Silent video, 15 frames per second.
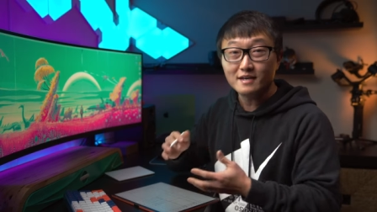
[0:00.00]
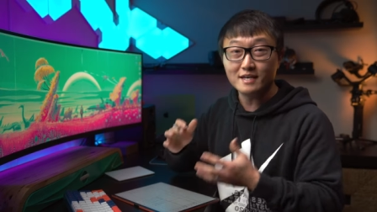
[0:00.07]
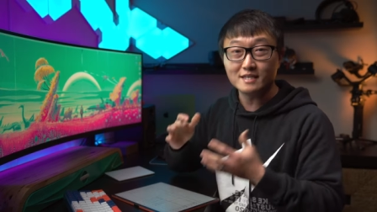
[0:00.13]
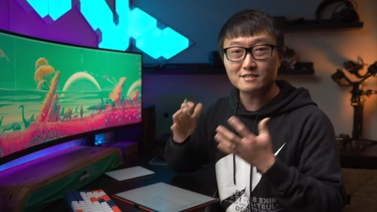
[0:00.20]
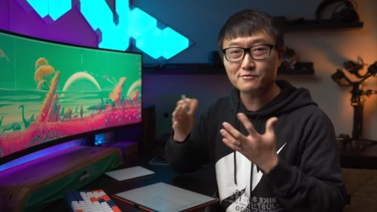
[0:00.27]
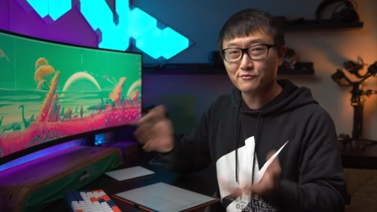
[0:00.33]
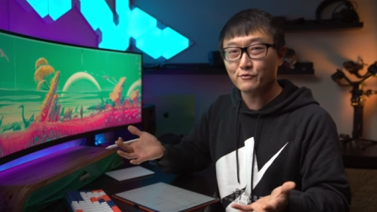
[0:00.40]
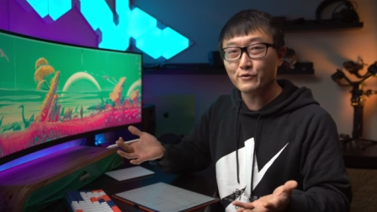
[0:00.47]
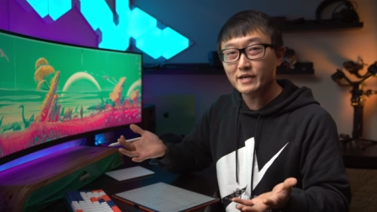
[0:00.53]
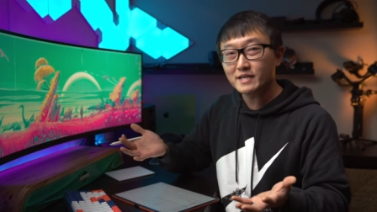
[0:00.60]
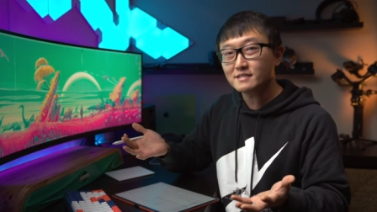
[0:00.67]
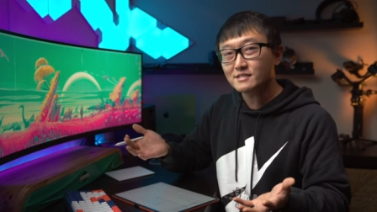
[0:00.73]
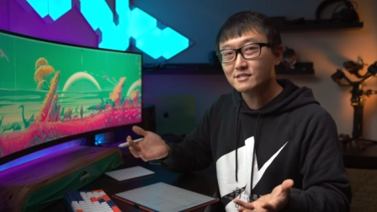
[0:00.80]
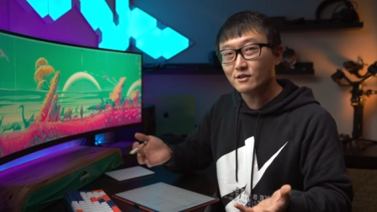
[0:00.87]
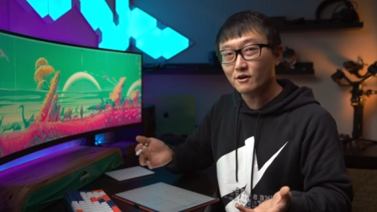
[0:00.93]
It's free,
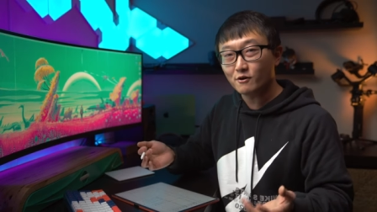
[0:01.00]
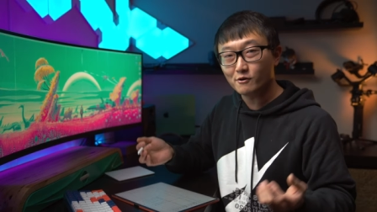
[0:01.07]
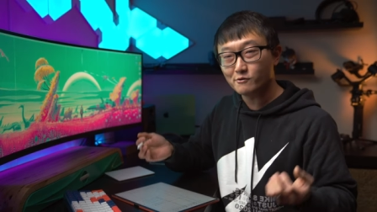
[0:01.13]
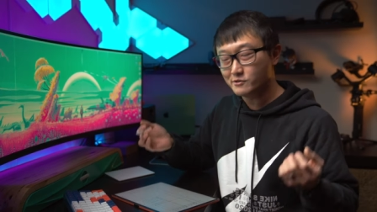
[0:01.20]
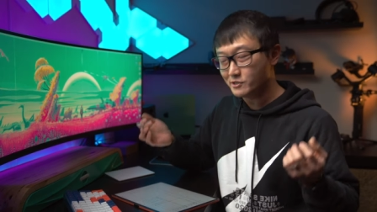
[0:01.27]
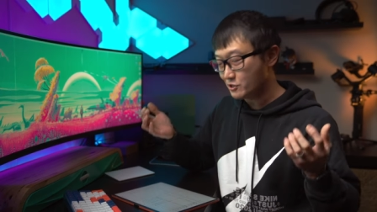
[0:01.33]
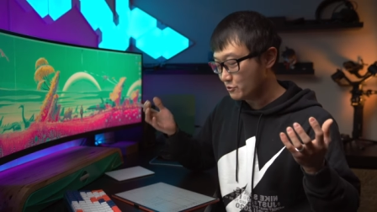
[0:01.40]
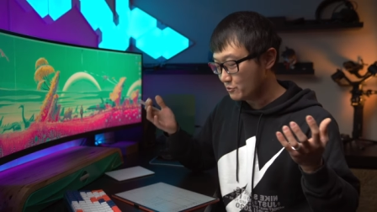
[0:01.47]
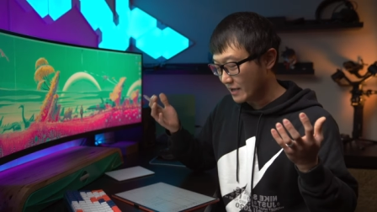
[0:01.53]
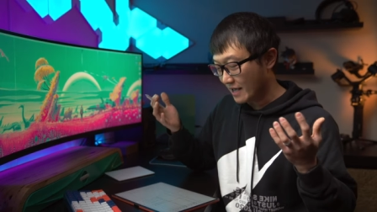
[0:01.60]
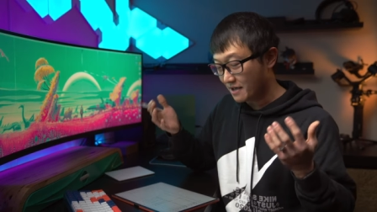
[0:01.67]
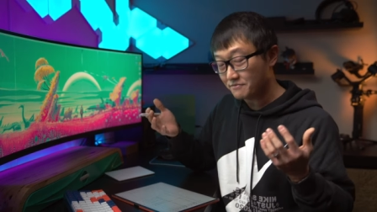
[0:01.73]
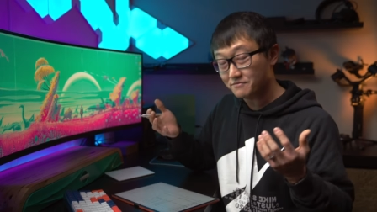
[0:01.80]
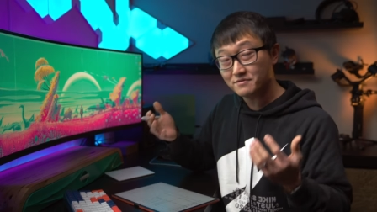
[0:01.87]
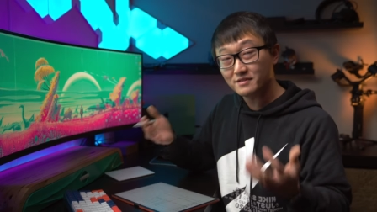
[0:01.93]
so you
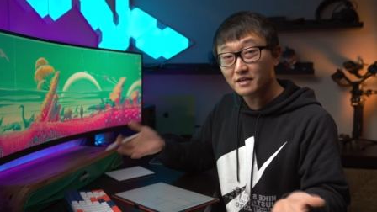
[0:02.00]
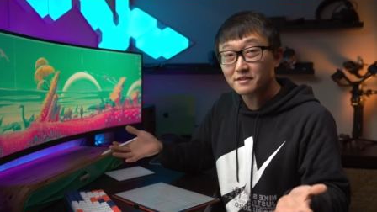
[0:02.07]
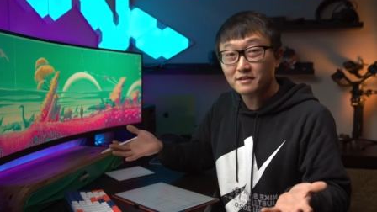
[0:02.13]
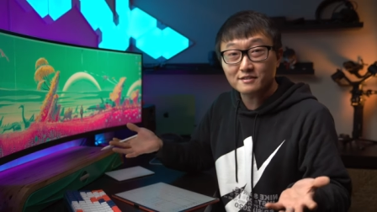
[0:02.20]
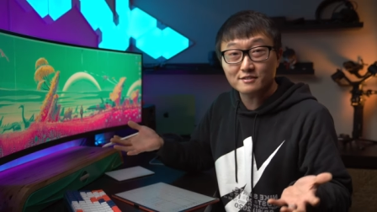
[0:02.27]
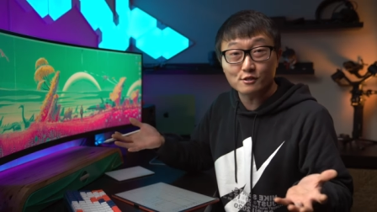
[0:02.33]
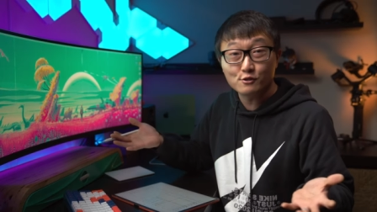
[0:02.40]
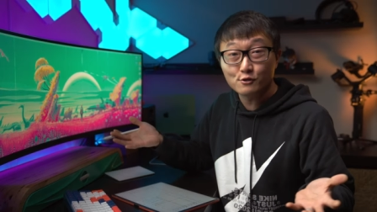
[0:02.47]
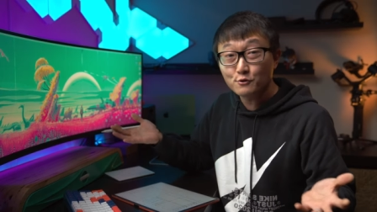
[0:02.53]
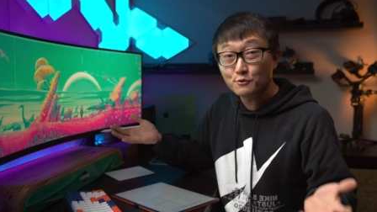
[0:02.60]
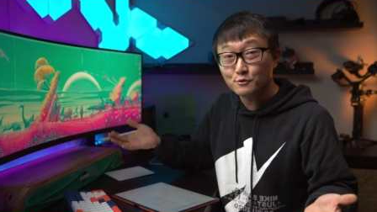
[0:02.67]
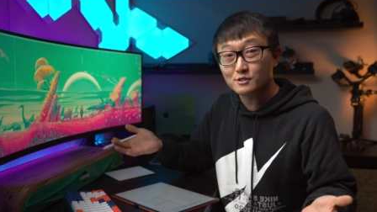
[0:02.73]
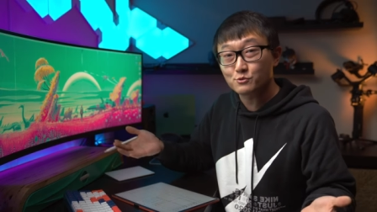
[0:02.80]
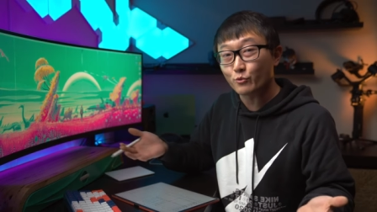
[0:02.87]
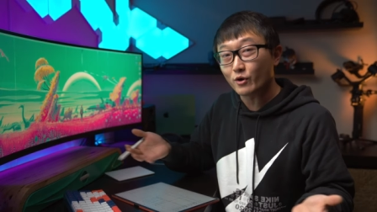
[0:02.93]
have nothing to
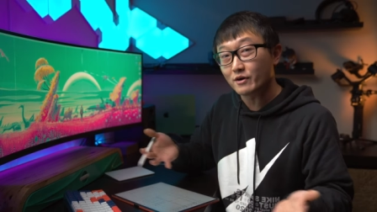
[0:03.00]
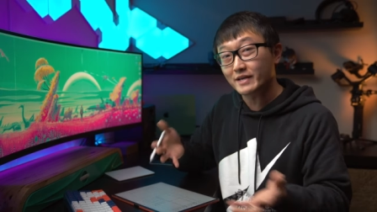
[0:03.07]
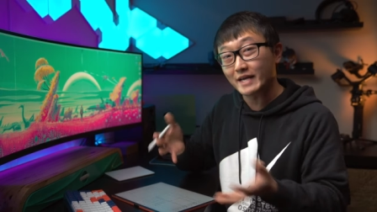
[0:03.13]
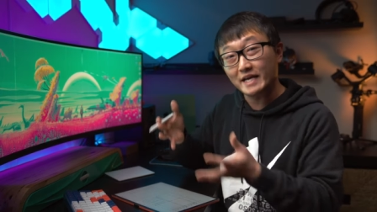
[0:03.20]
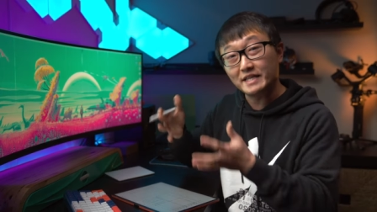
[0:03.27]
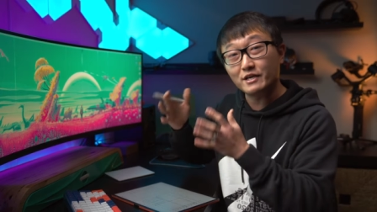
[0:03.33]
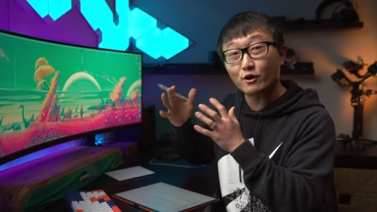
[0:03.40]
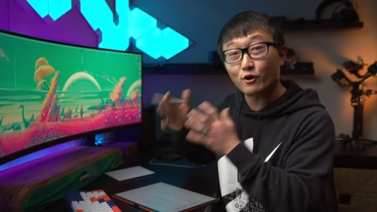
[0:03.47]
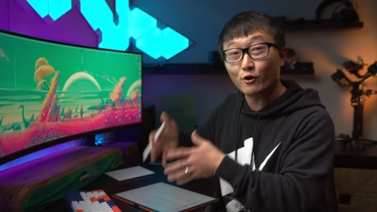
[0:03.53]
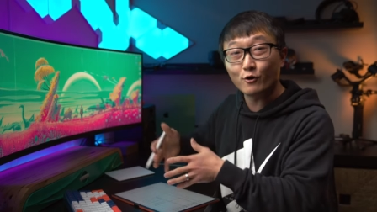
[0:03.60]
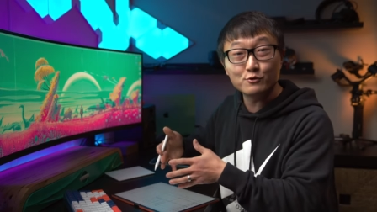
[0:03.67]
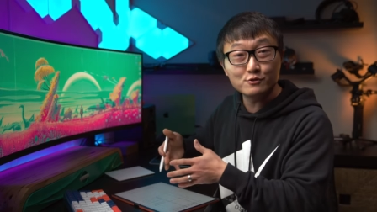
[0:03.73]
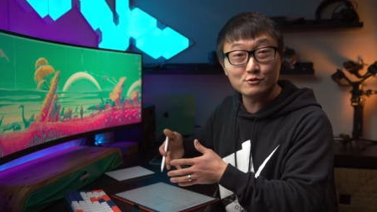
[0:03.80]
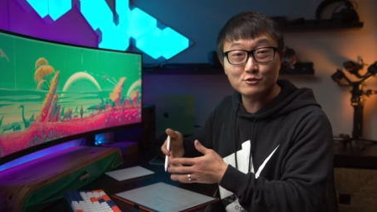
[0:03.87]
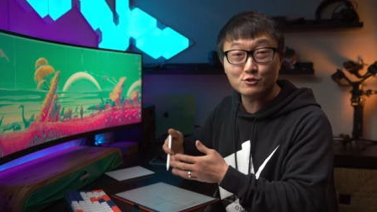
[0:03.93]
lose while gaining a
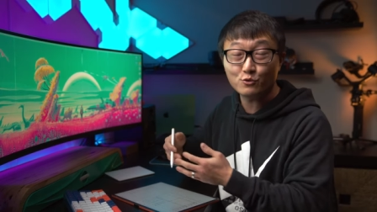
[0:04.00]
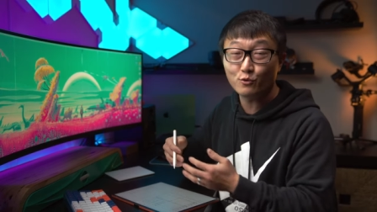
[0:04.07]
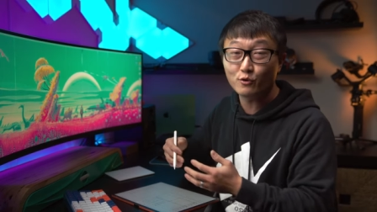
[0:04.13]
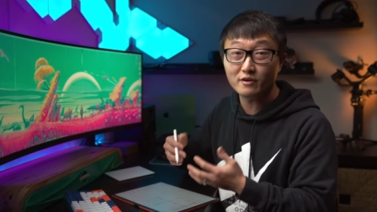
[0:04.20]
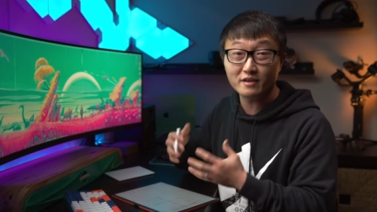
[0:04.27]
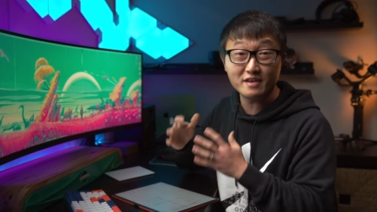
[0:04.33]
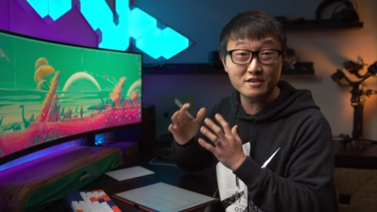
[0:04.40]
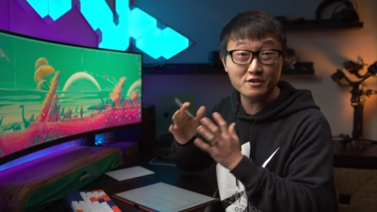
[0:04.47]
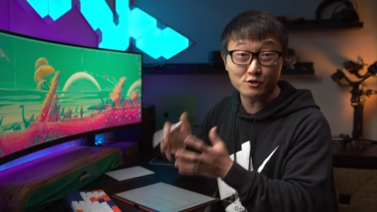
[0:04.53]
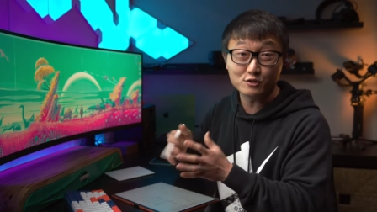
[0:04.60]
whole new tool in